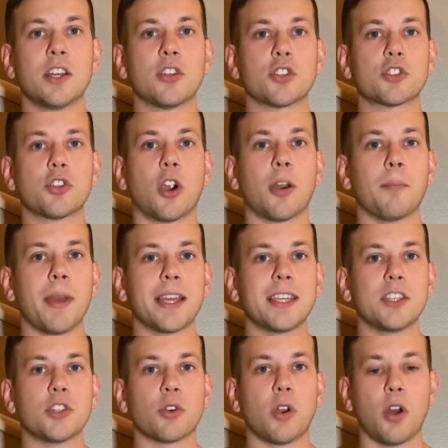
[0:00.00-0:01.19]
to start
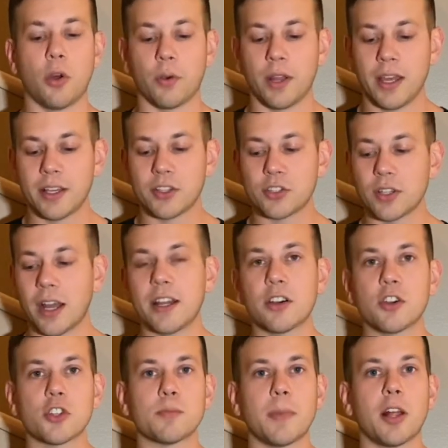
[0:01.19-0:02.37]
making your own
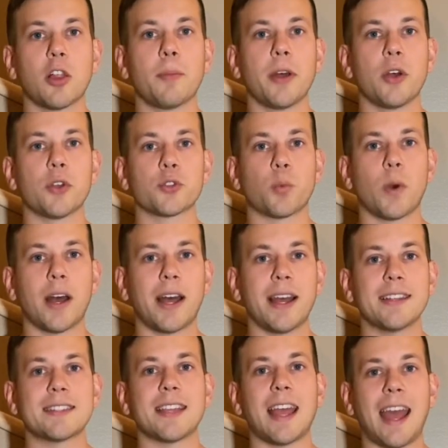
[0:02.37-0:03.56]
ciders, melomels,
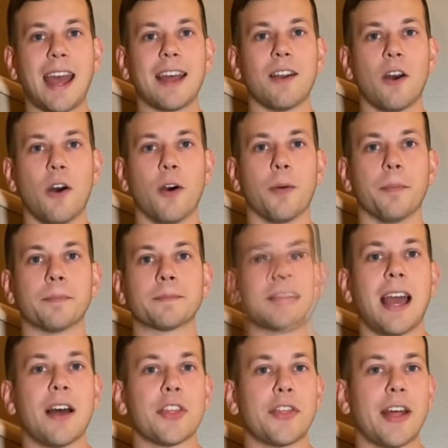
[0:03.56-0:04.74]
wines at home.
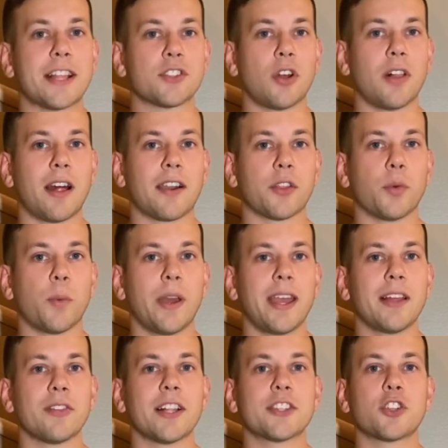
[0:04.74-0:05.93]
Now that that's all out of the
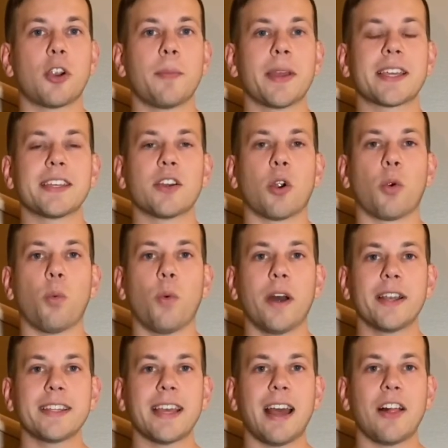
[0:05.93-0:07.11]
way, let's start making our
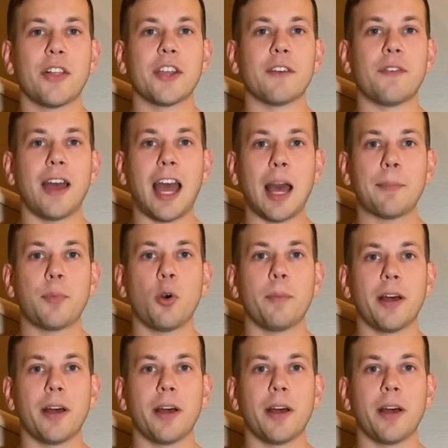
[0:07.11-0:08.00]
1 gallon of Apple